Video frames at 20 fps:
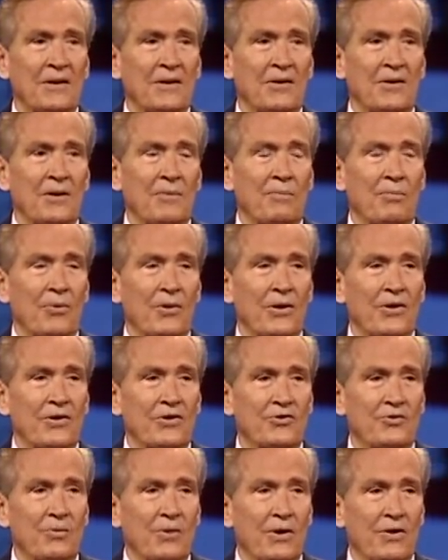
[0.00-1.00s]
Then pray
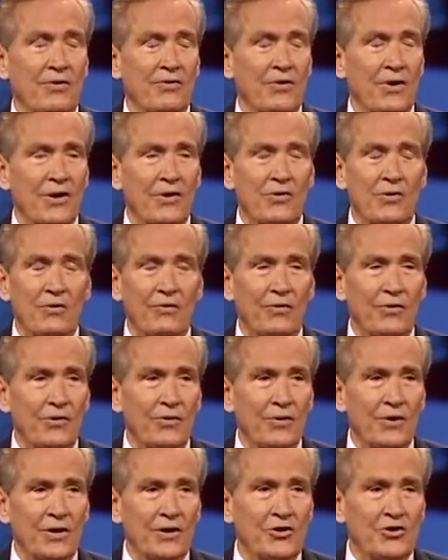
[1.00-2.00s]
this way. Thank you for
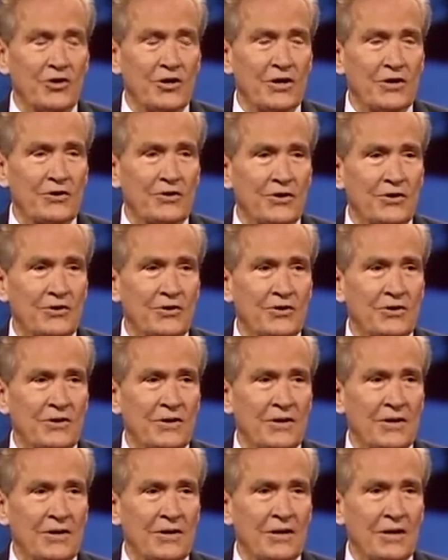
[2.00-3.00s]
doing it, Jesus.
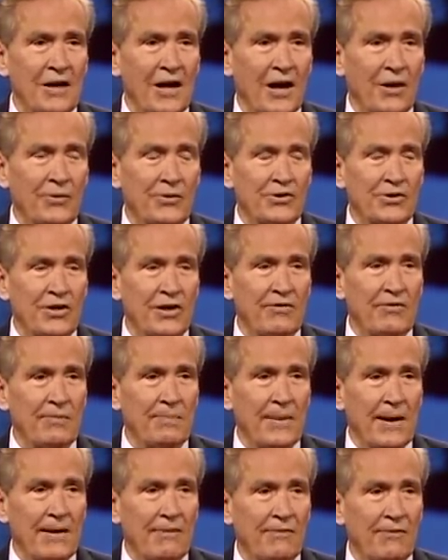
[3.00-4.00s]
I receive it
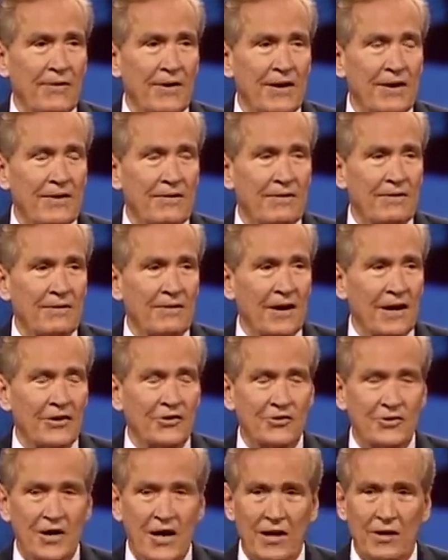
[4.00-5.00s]
by faith. I
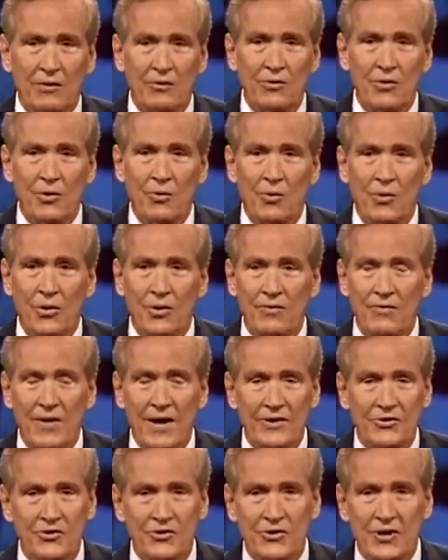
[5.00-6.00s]
stand on your word.
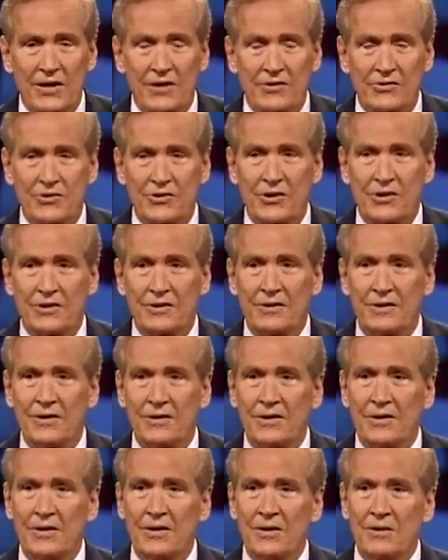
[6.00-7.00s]
That settles it.
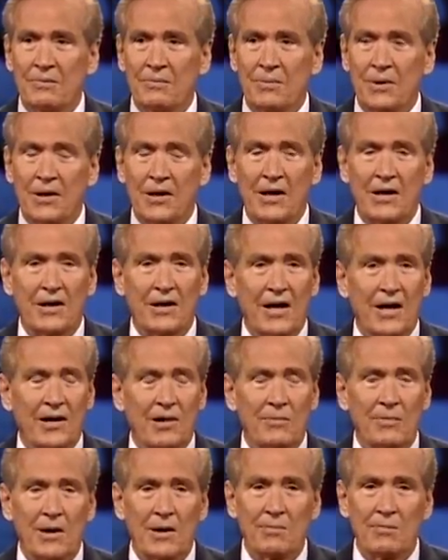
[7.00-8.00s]
Begin now
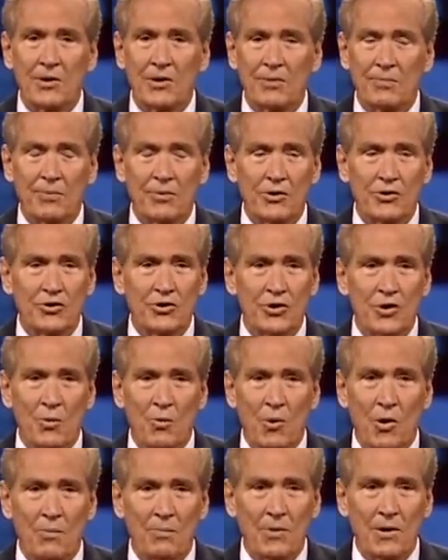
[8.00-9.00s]
to make me the person you
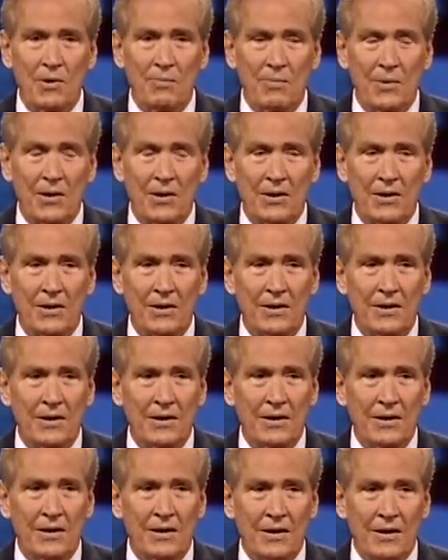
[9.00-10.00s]
want me to be,
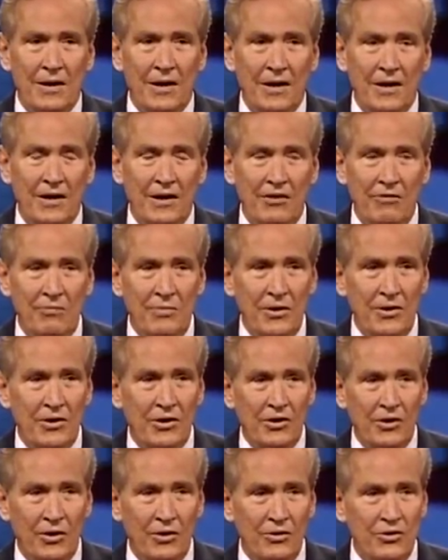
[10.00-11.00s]
and give me the
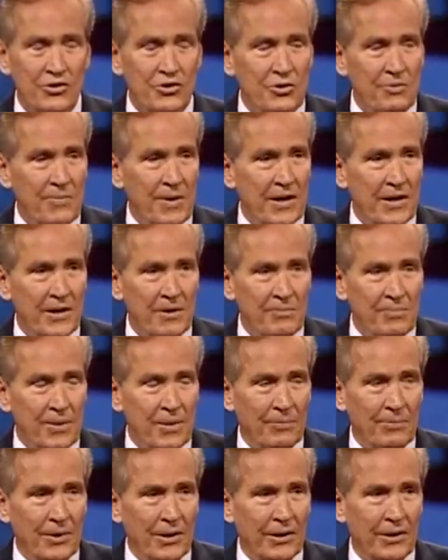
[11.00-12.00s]
courage to make it
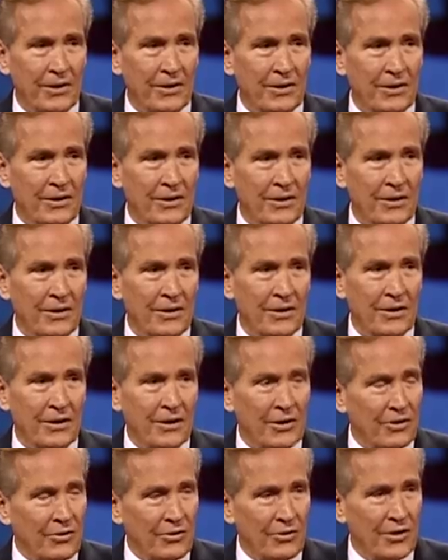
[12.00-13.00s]
public.
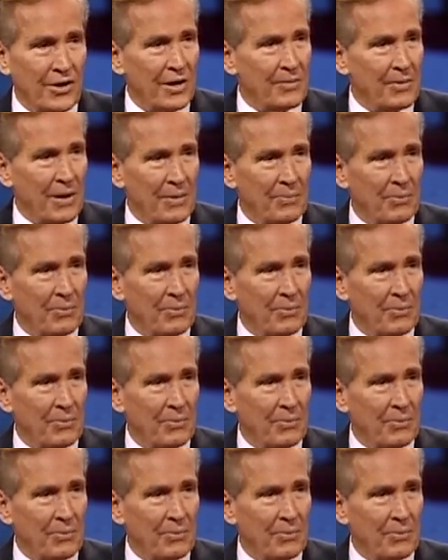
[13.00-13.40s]
In your name I